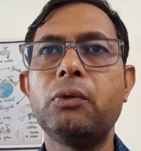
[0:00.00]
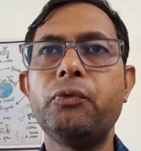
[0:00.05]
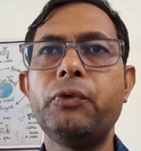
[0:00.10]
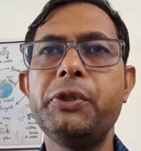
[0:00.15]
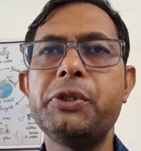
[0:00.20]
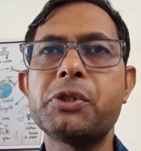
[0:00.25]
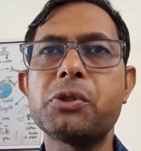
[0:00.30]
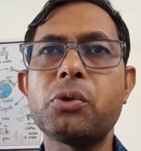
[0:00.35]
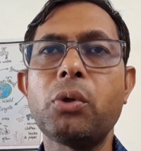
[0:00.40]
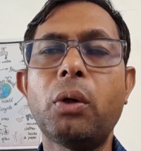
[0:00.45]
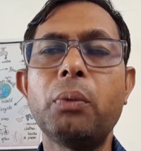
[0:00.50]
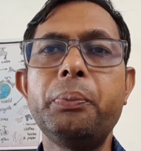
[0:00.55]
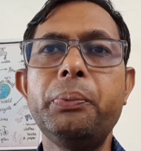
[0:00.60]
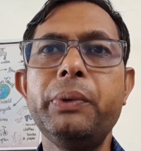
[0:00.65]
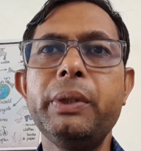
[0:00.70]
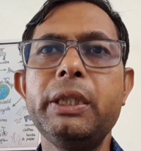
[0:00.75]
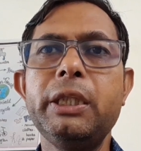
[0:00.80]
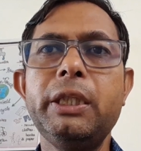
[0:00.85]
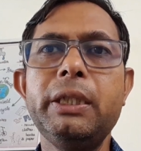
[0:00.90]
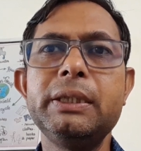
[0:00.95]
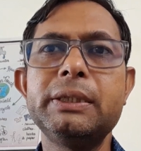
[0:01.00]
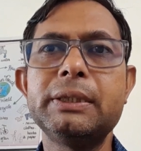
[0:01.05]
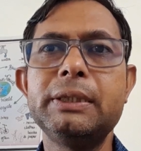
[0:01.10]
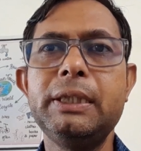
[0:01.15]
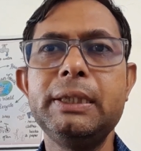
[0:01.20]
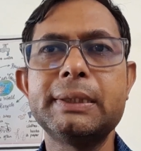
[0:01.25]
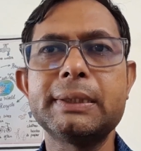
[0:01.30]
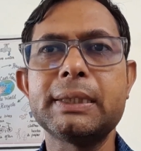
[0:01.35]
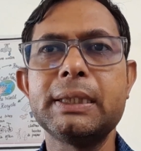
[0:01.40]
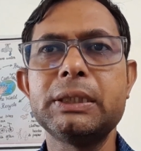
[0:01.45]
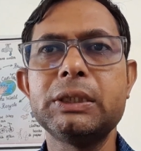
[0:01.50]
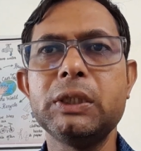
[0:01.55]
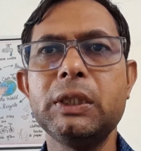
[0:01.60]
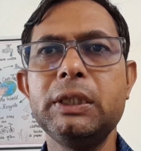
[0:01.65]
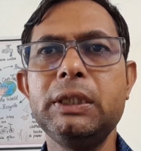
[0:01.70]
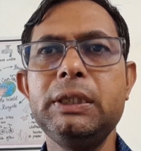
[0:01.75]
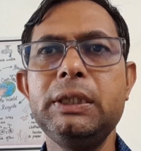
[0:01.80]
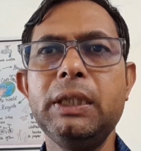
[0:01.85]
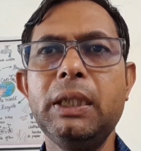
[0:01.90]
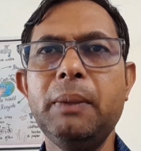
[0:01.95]
we stop with this
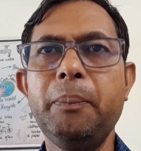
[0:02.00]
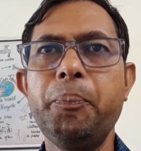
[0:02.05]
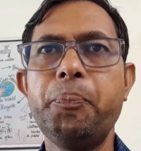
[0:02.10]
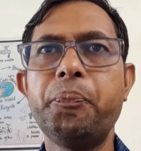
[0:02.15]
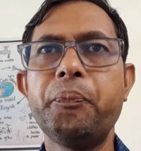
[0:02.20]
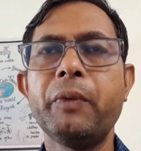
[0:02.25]
discussion here.